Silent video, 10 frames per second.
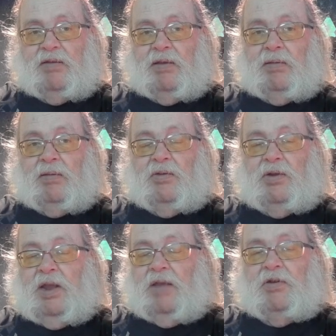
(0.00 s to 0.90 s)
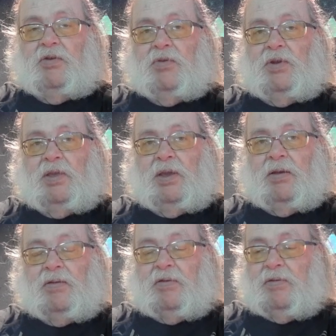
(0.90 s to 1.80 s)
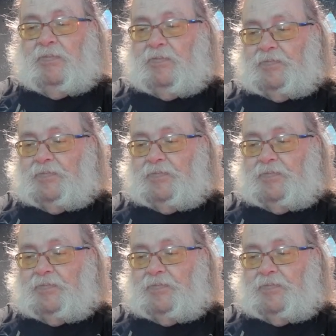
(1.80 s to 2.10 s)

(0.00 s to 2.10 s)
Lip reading: it. You didn't have to do anything else.